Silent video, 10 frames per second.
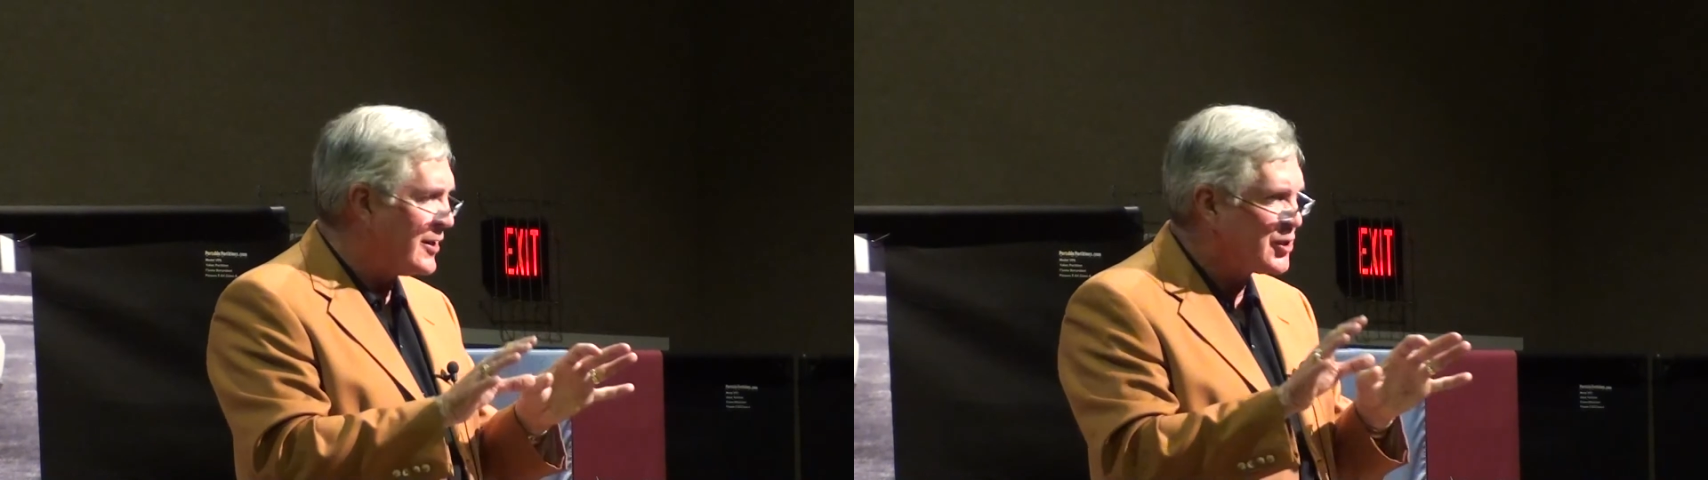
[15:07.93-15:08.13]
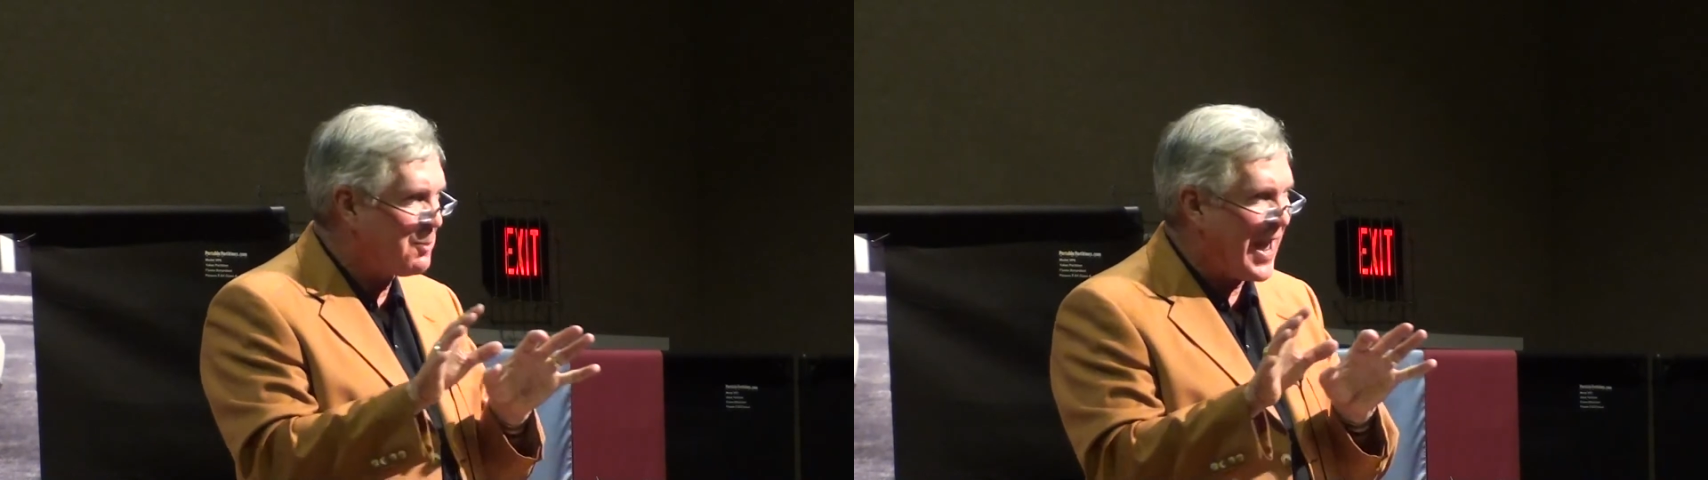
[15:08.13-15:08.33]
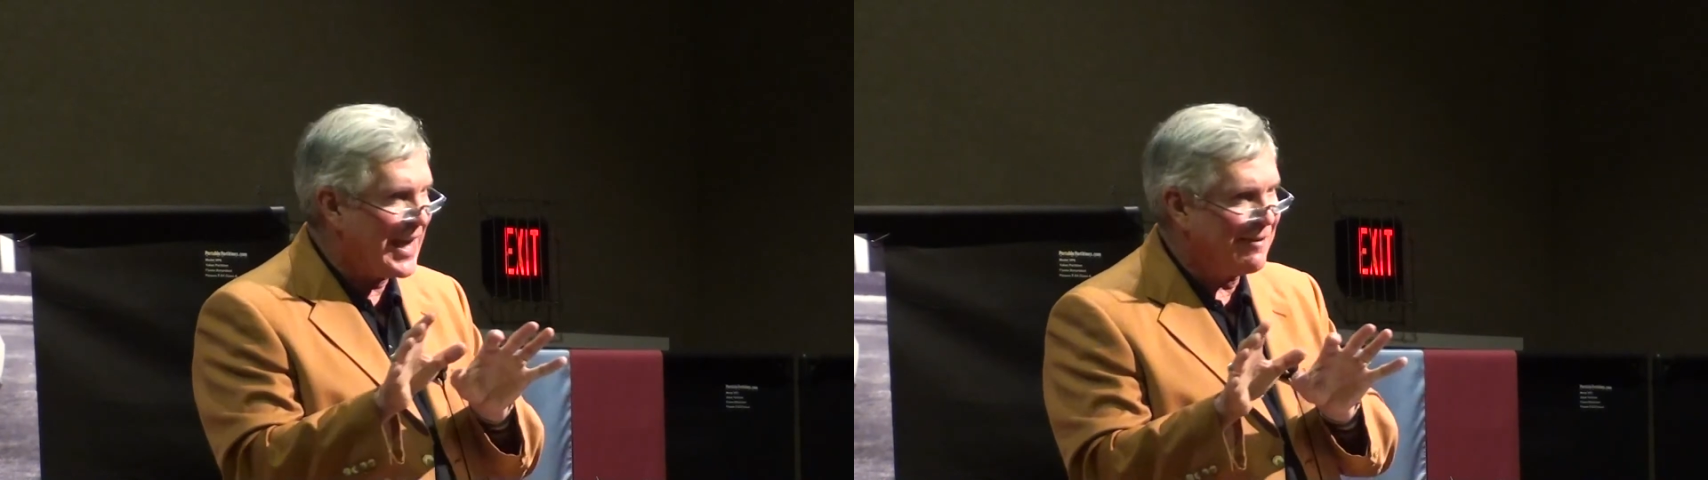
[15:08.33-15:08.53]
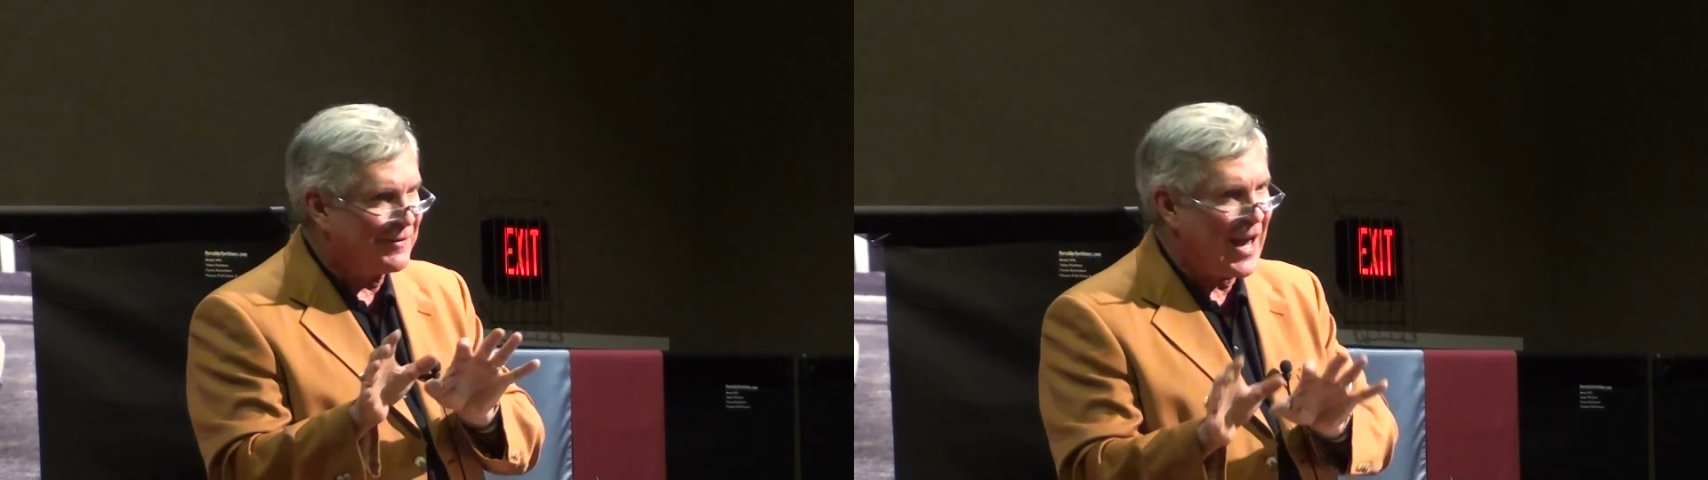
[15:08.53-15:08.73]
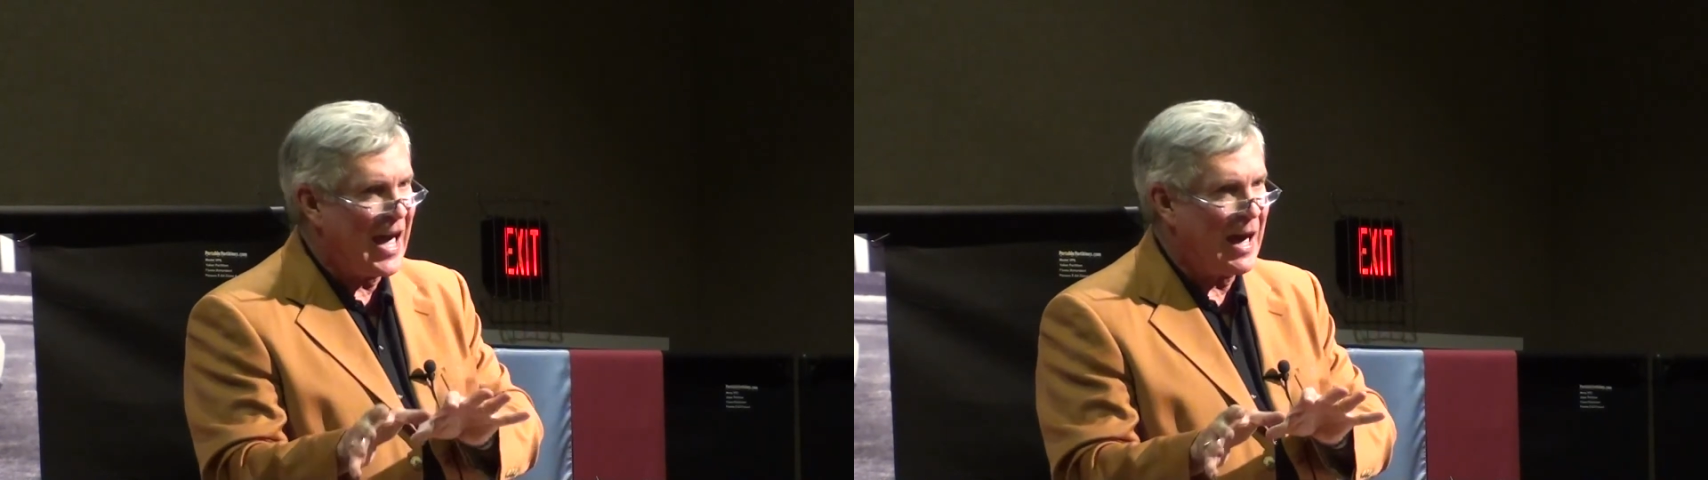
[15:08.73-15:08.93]
a span
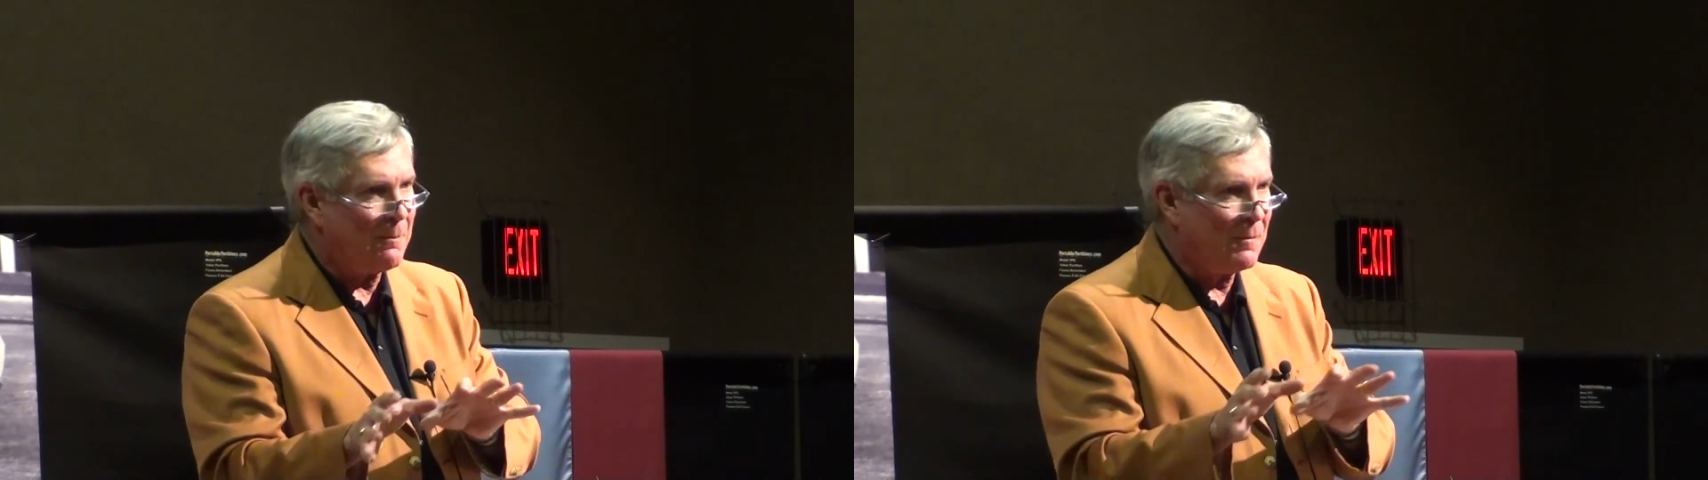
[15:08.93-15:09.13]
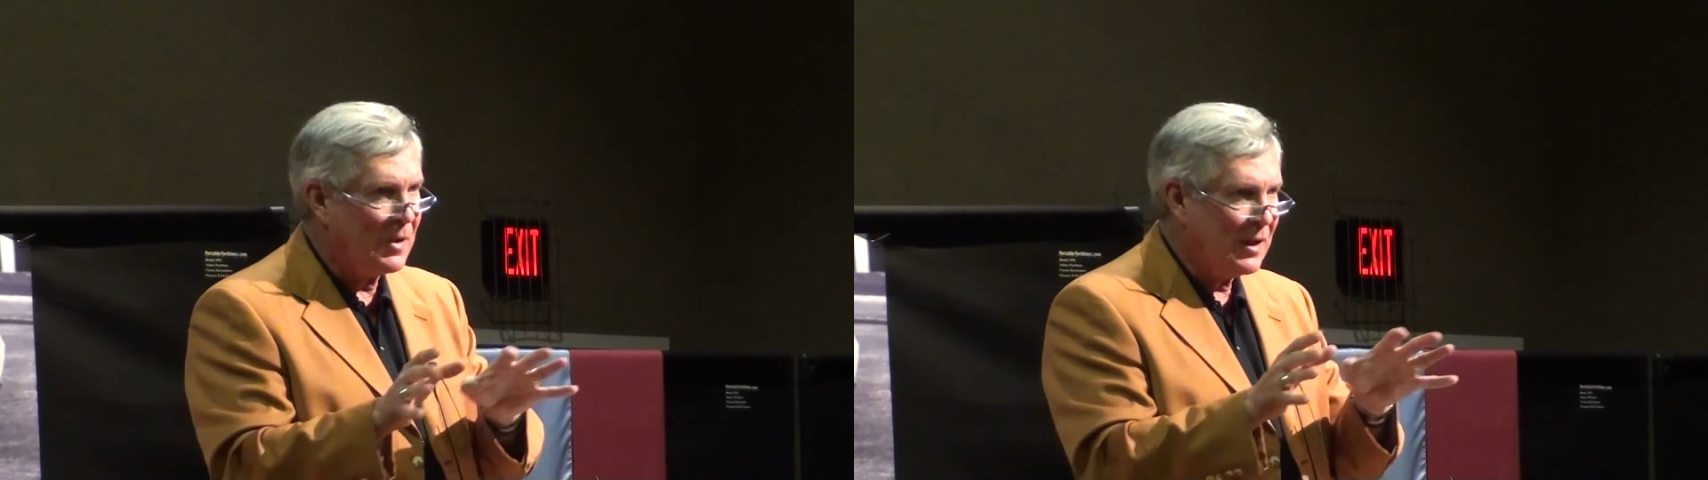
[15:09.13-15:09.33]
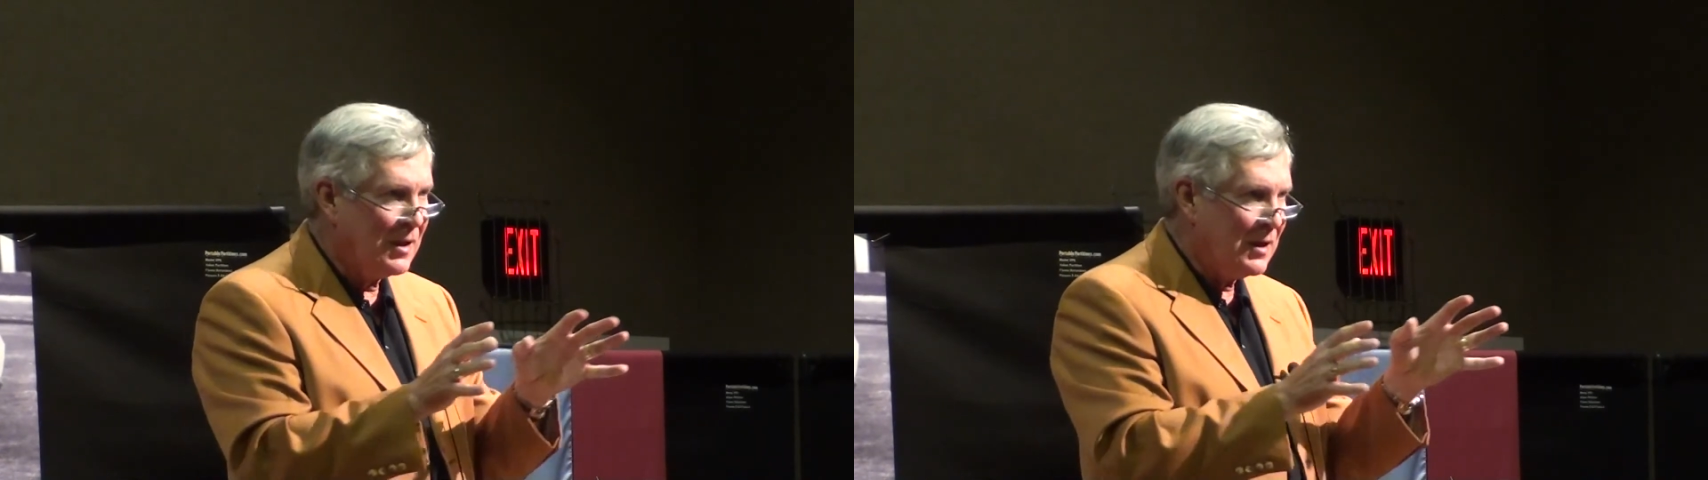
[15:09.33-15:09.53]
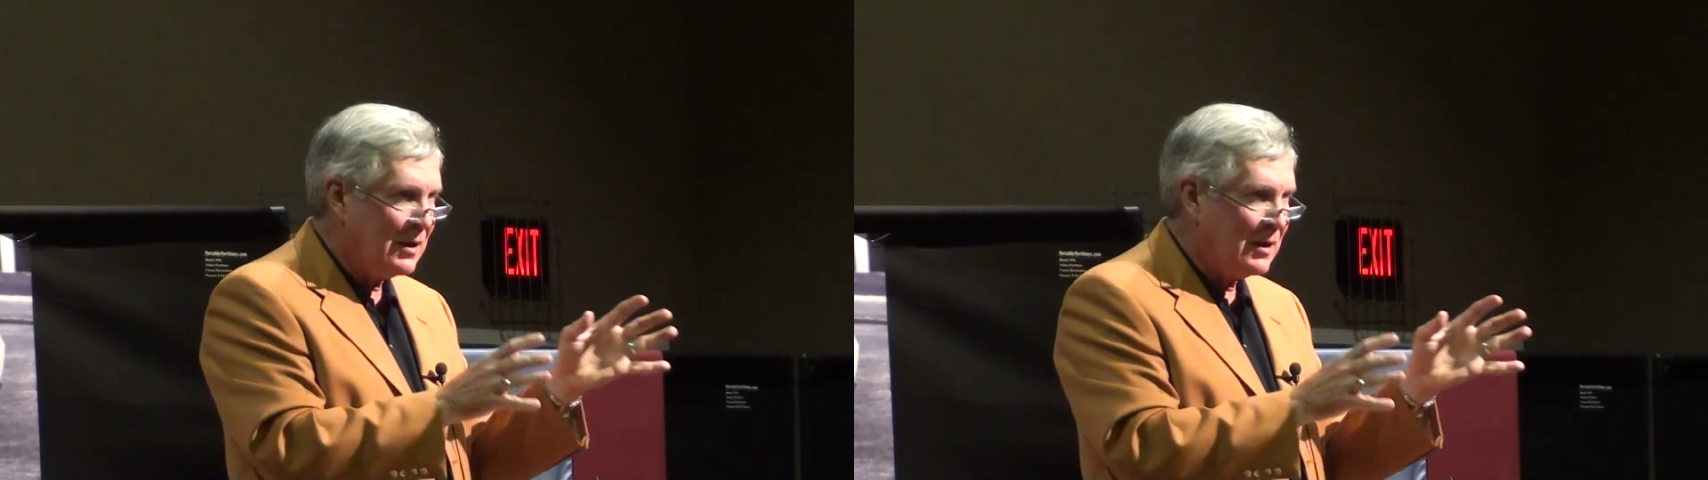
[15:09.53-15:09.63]
of time